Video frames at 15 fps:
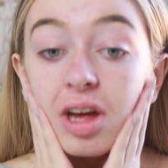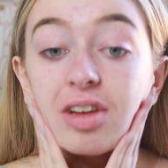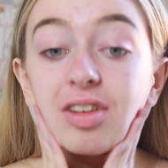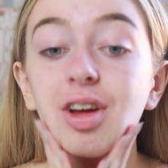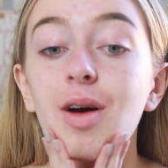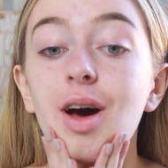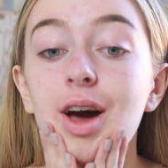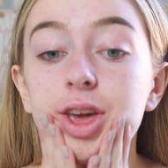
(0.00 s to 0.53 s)

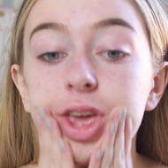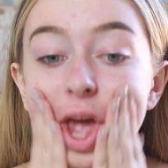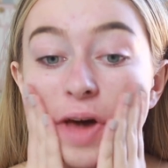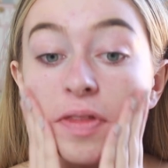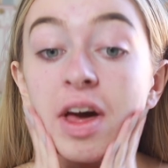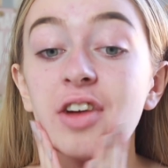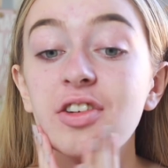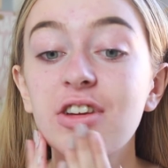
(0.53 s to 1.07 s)
So
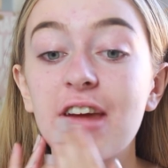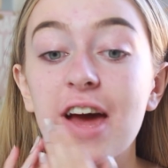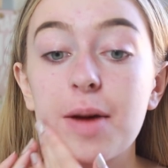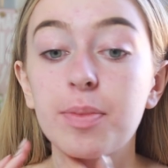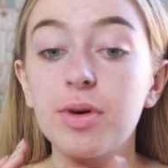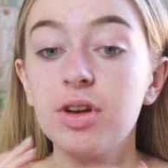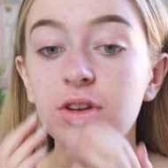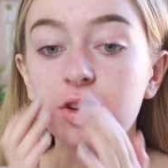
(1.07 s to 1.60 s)
yeah, that just
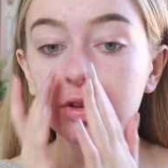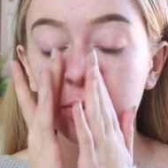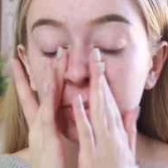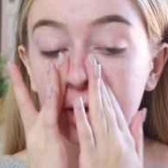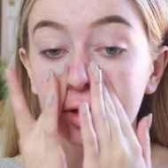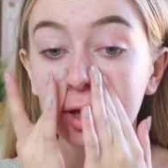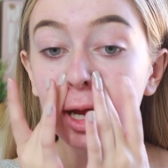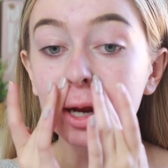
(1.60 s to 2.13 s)
happened. So
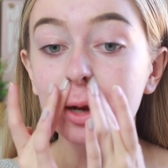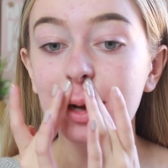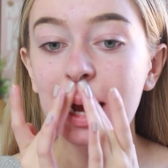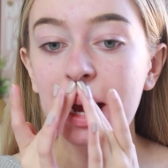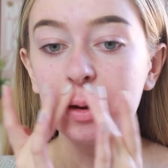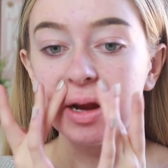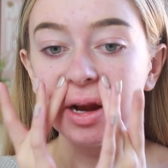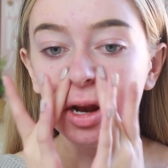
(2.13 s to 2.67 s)
my skin is
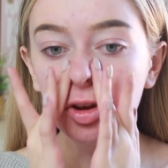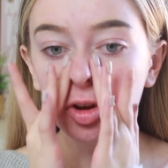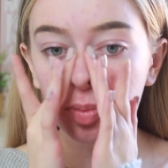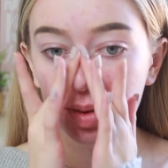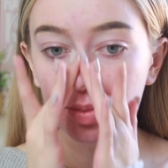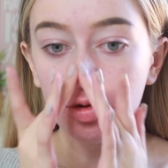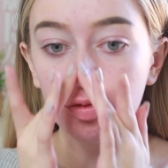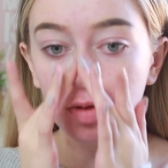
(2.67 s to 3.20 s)
actually a little
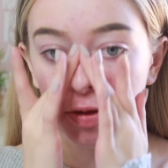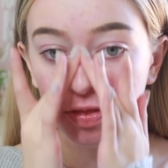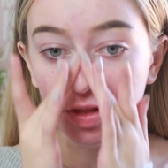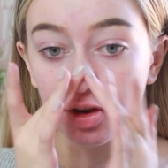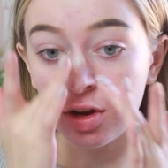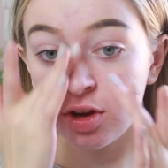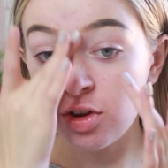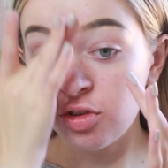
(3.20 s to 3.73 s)
bit more red
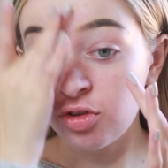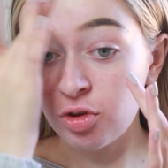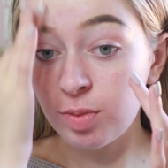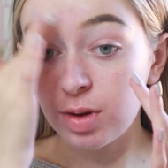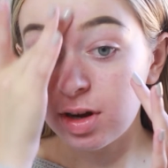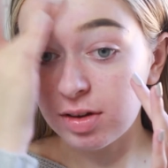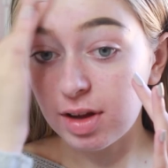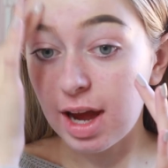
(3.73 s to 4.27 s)
than usual
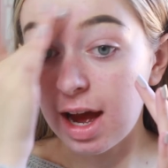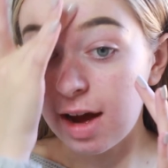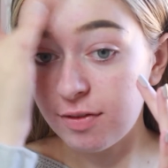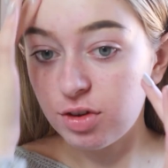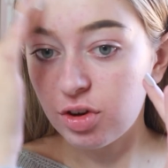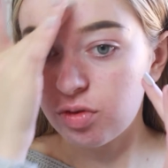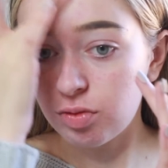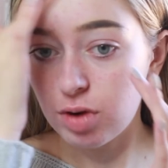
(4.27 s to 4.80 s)
because I
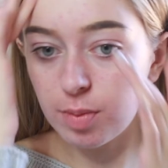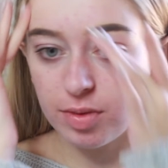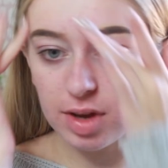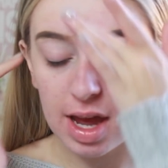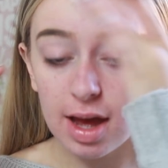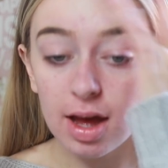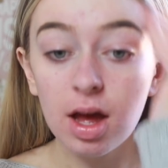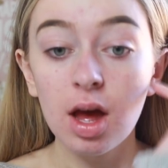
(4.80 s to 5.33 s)
have just rubbed
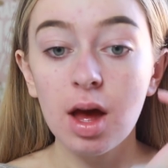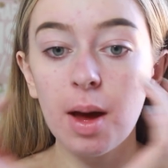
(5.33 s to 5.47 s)
it.